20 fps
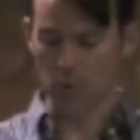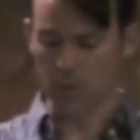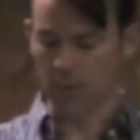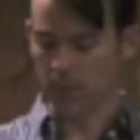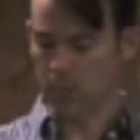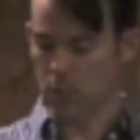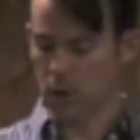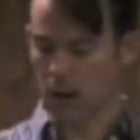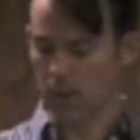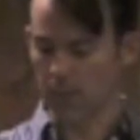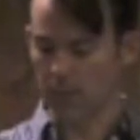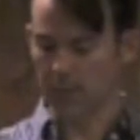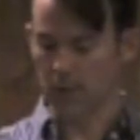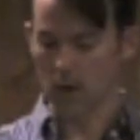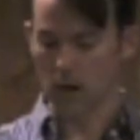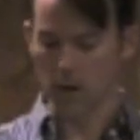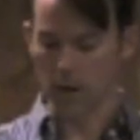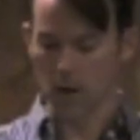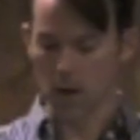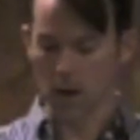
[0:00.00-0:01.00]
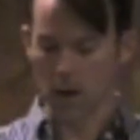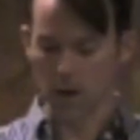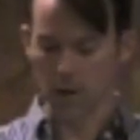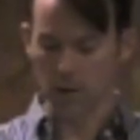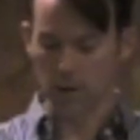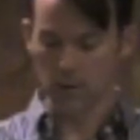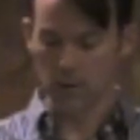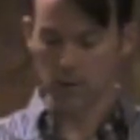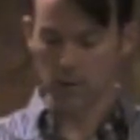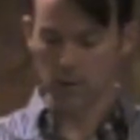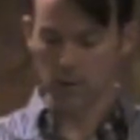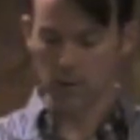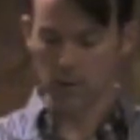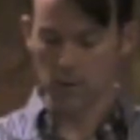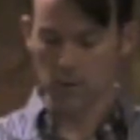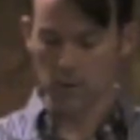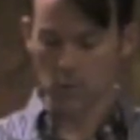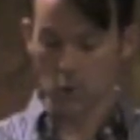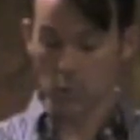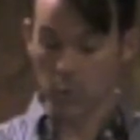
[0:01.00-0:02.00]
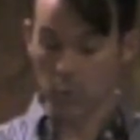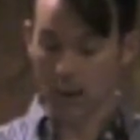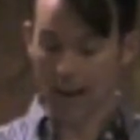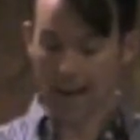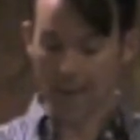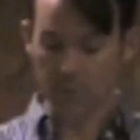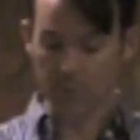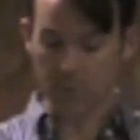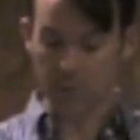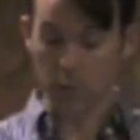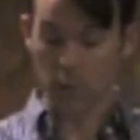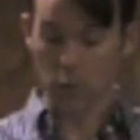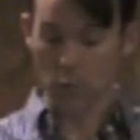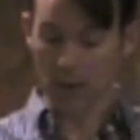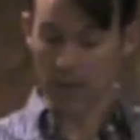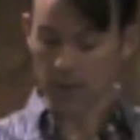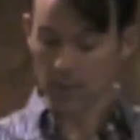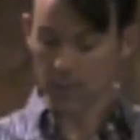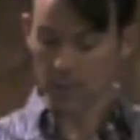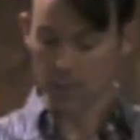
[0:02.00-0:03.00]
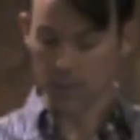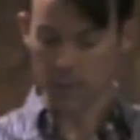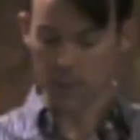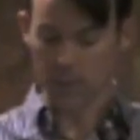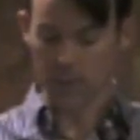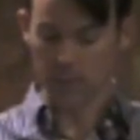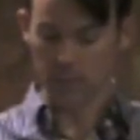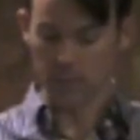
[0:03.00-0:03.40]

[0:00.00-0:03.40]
They'd probably gone on. Or perhaps they were waiting for me.